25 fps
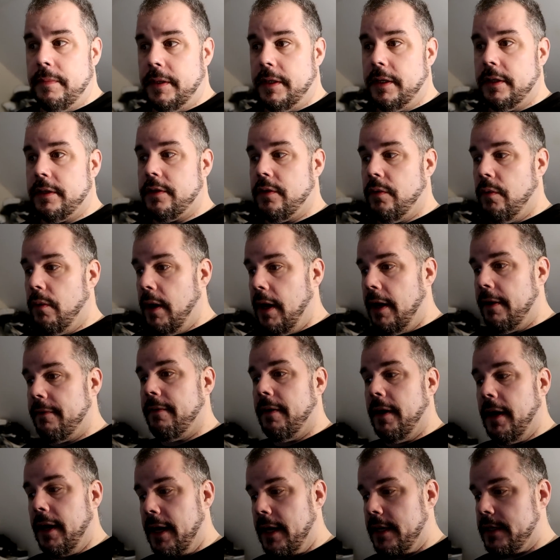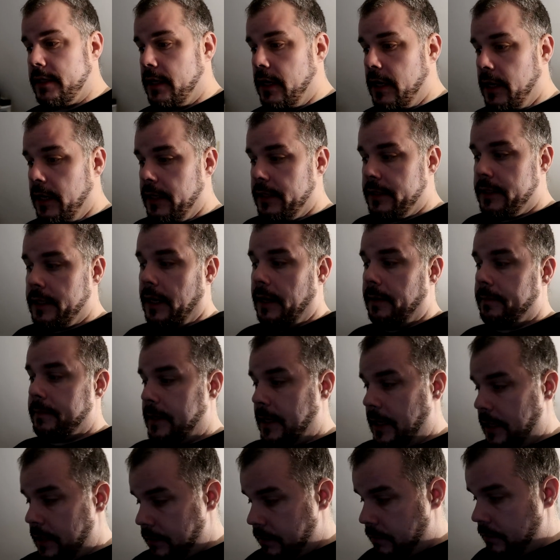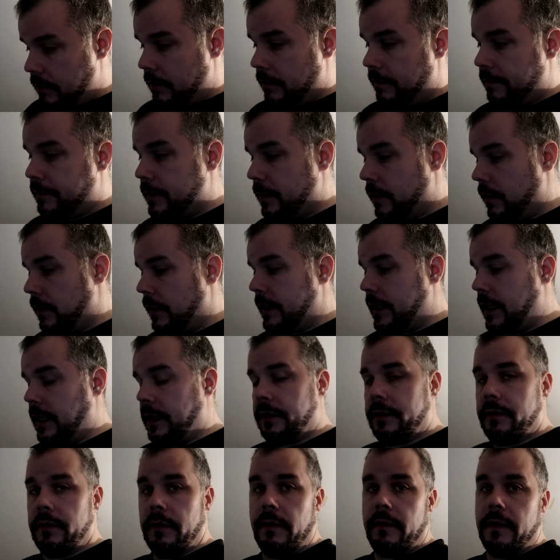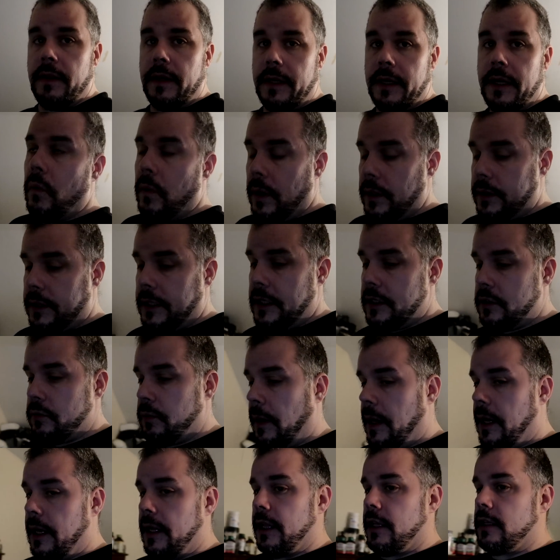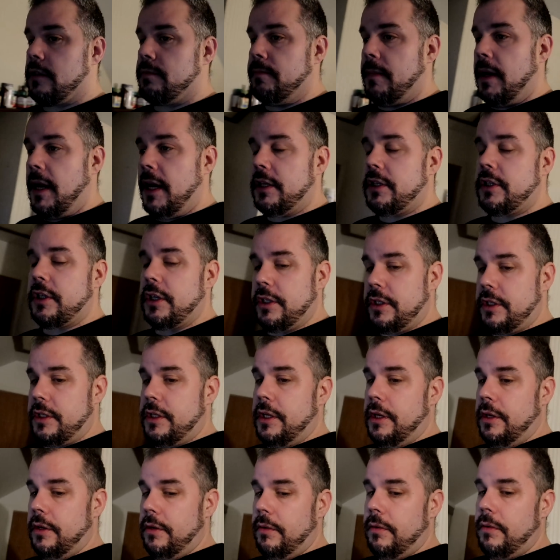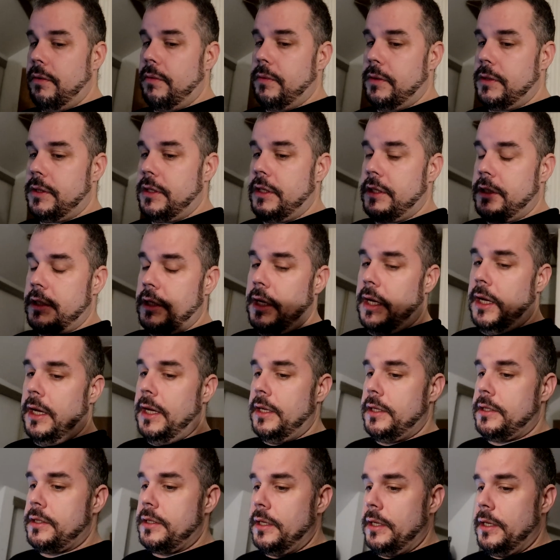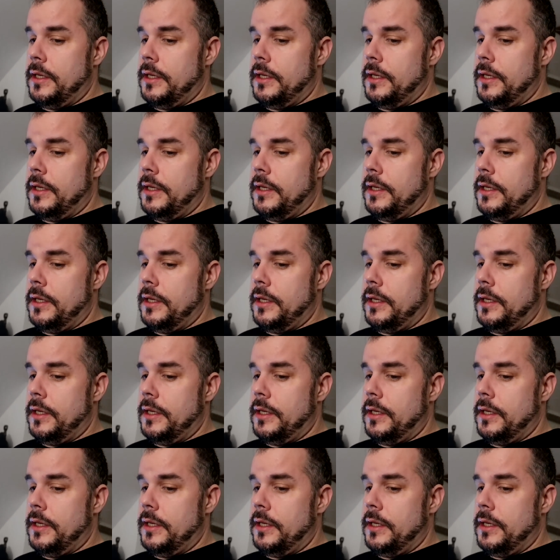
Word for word: because the Wi-Fi has a hard time getting through the floor and getting through everything. What these wireless meshes do, which is nice,